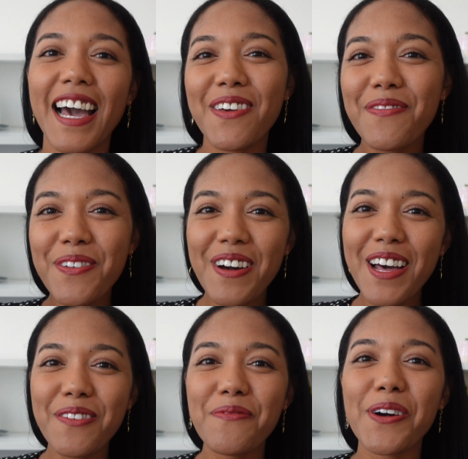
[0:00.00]
Hi
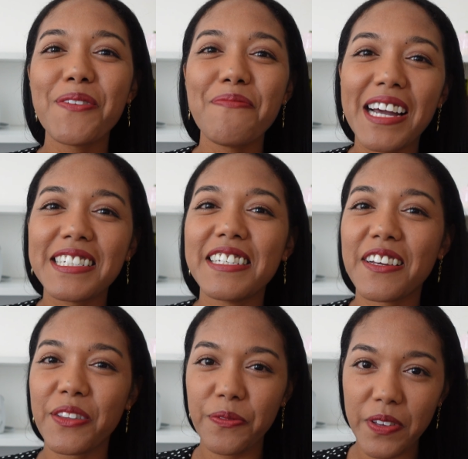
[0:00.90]
everyone, welcome back to
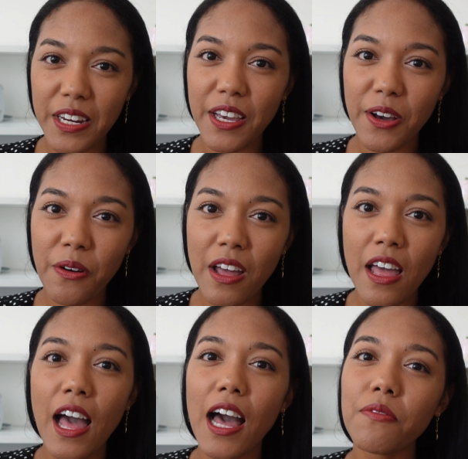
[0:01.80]
another video.
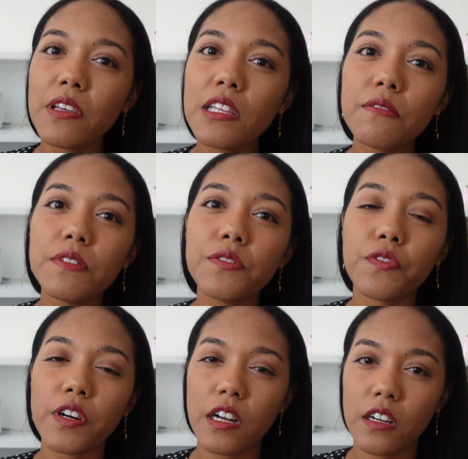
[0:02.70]
Having lived in
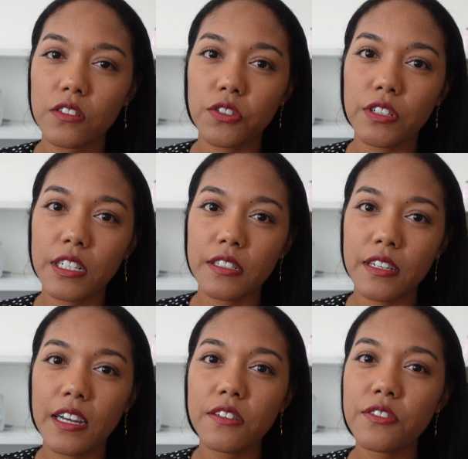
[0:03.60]
four countries,
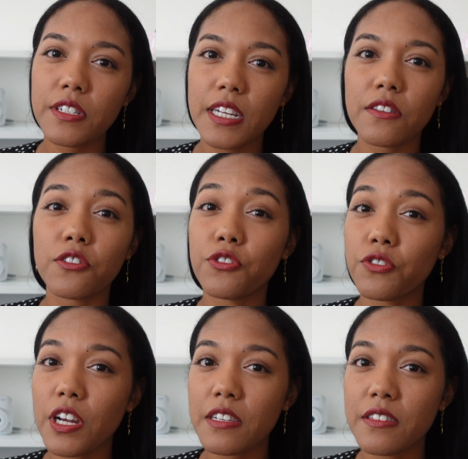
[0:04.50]
I understand the
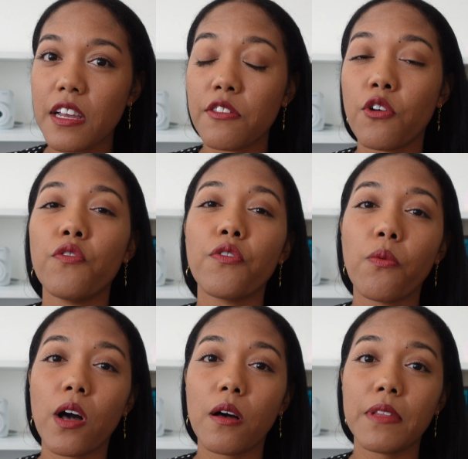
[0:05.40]
stress and the
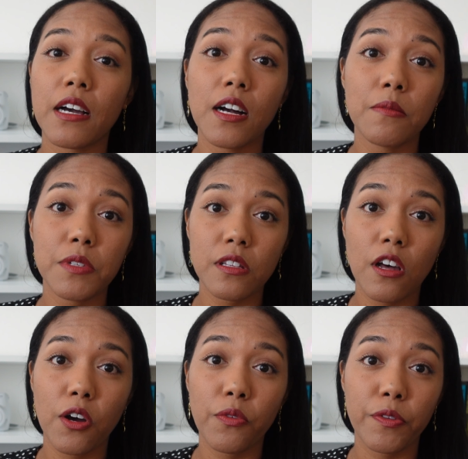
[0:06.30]
overwhelm that comes
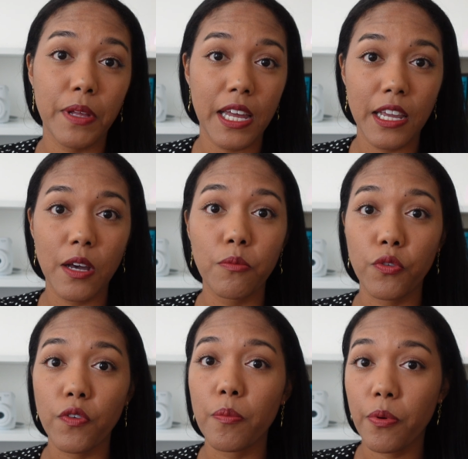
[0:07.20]
along with planning a
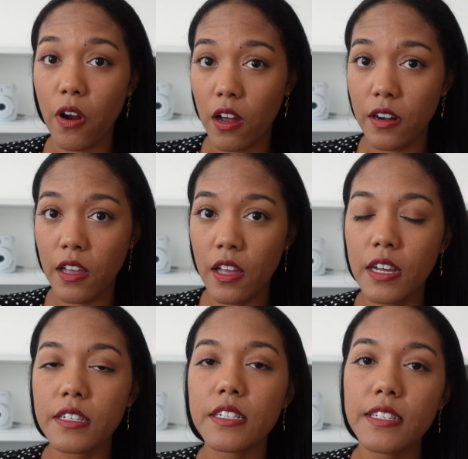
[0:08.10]
move abroad.
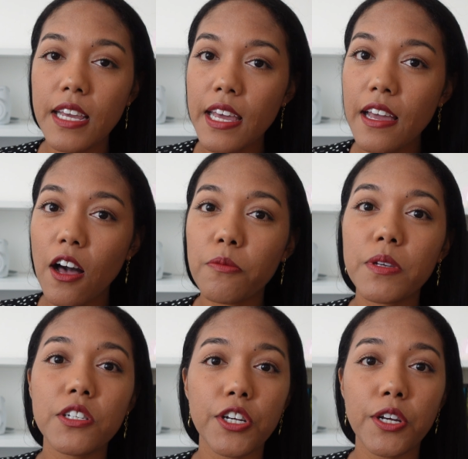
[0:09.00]
Today, I'll
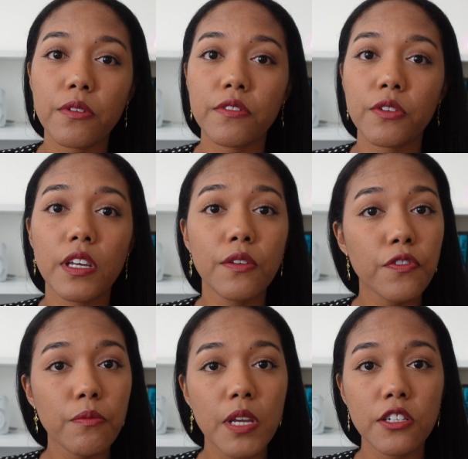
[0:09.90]
be sharing with you
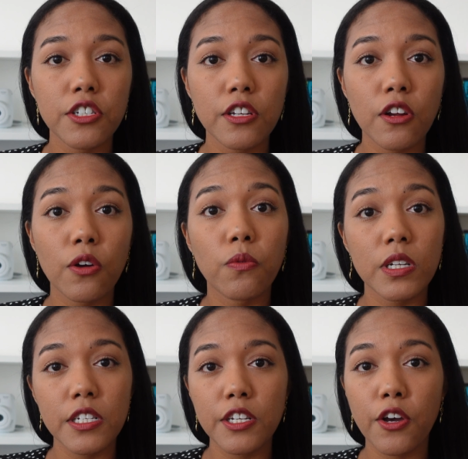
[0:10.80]
information on
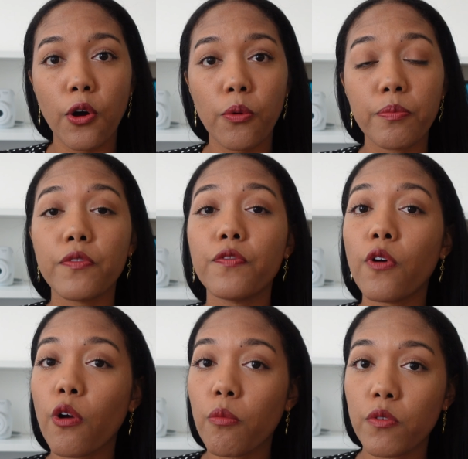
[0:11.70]
what to know
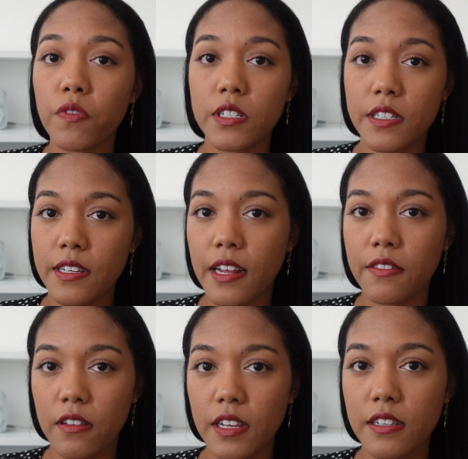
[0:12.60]
before moving to the
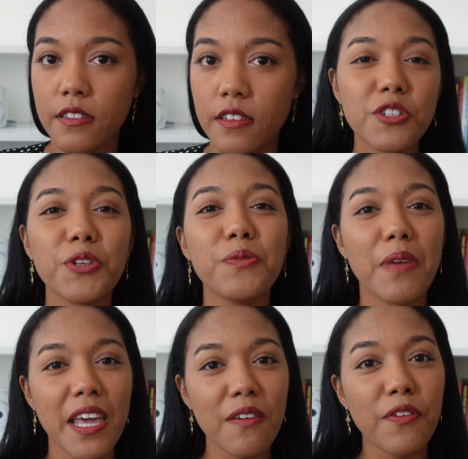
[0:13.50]
Netherlands. So you
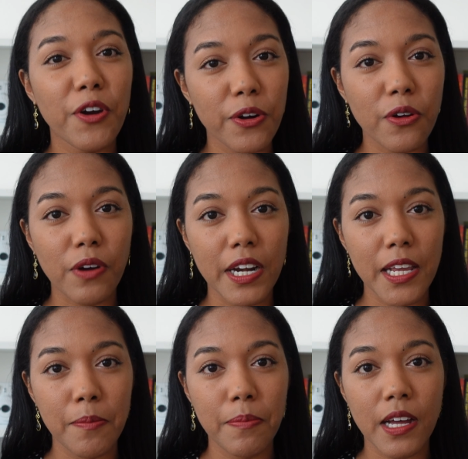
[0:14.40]
may have heard
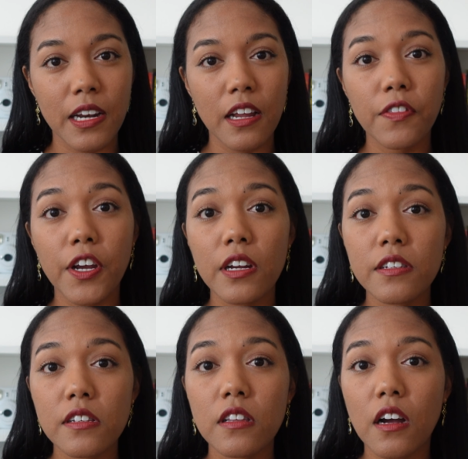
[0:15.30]
already, but there
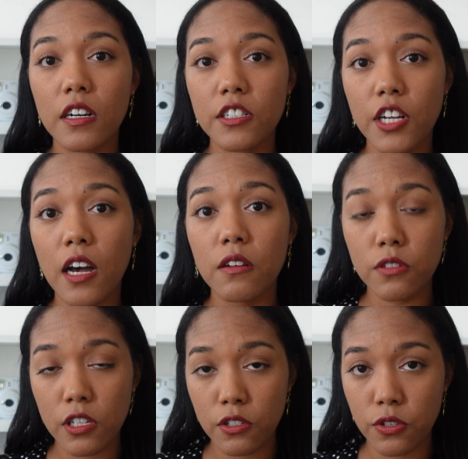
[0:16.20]
is a large
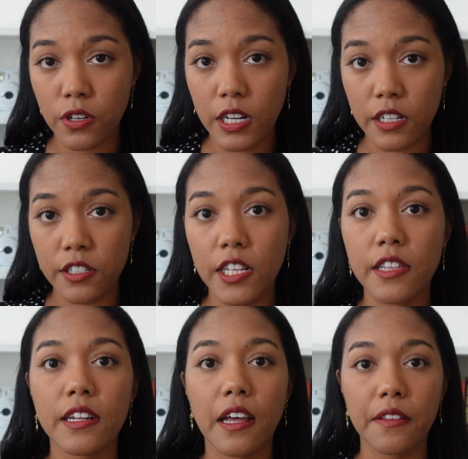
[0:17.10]
housing shortage in
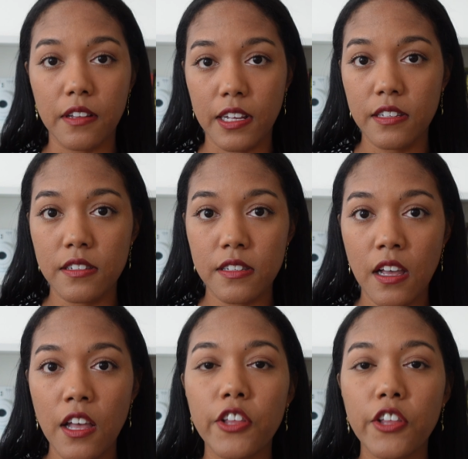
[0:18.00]
the Netherlands.